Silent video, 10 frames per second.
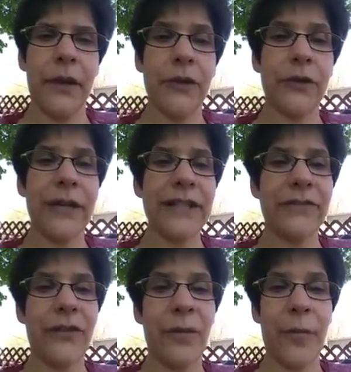
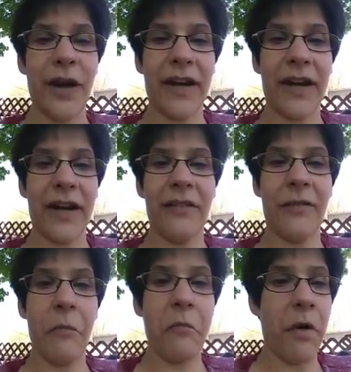transfer the bucket
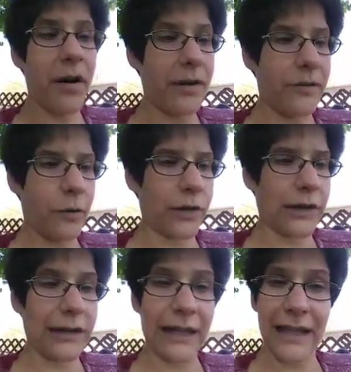of mud or
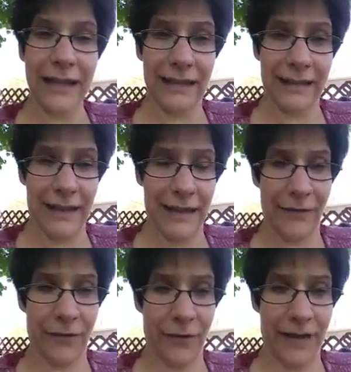clay that they
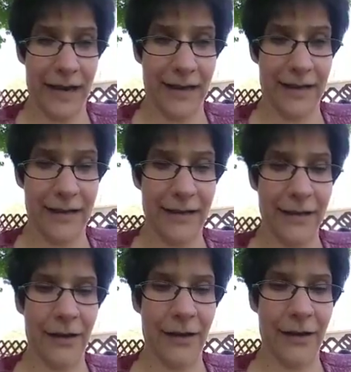have created
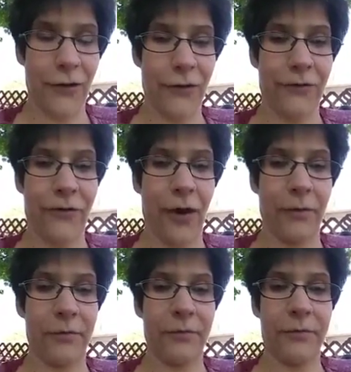
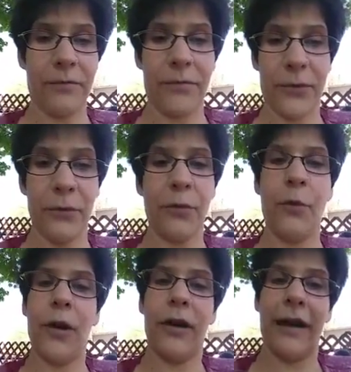
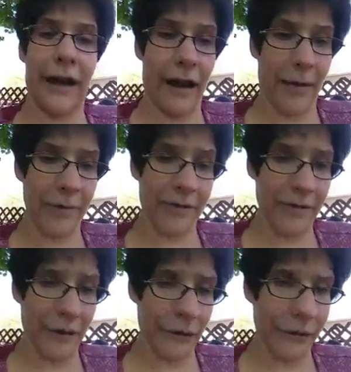through an
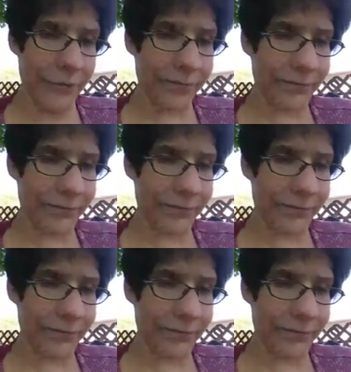obstacle.